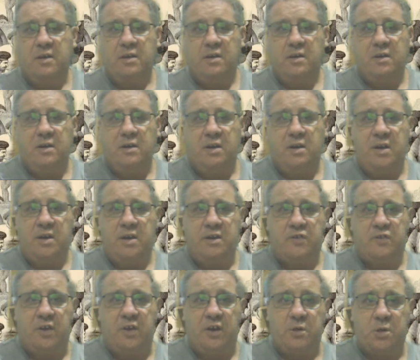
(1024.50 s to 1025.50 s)
I had a
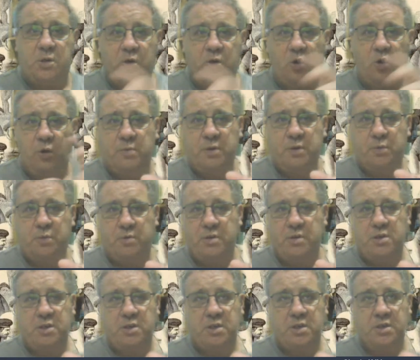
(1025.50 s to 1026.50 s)
thousand copies
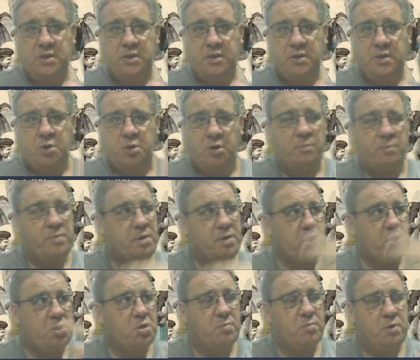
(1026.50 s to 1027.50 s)
printed, so I'll be
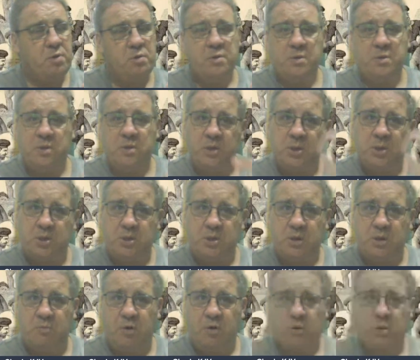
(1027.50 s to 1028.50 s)
distributing this
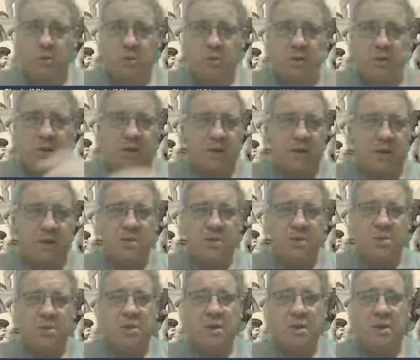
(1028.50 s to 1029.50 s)
amongst the
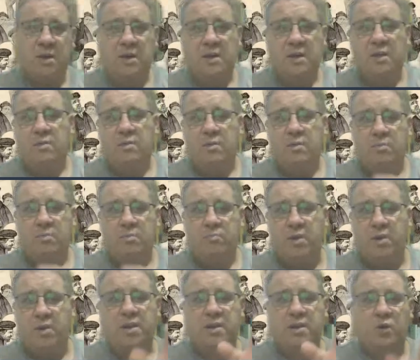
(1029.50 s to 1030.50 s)
Ghanaians.
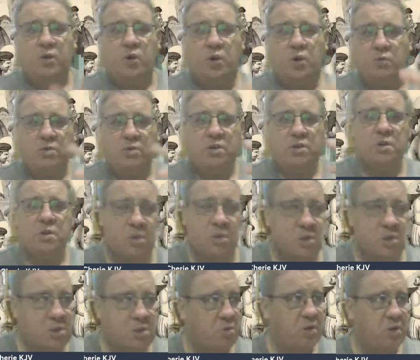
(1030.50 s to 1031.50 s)
Pray that God would use it
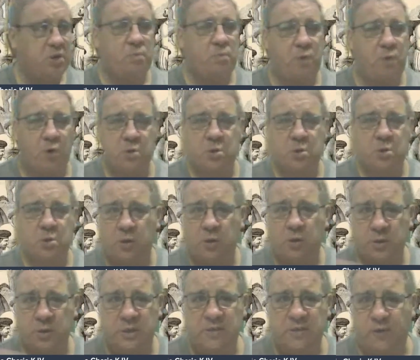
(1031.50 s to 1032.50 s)
to expose a lot of
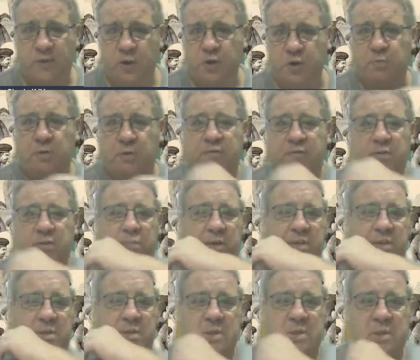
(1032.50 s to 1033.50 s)
these false prophet
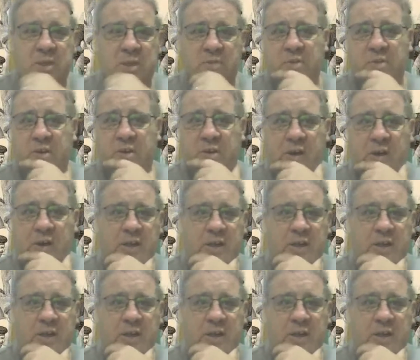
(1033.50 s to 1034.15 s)
pastors here in Ghana.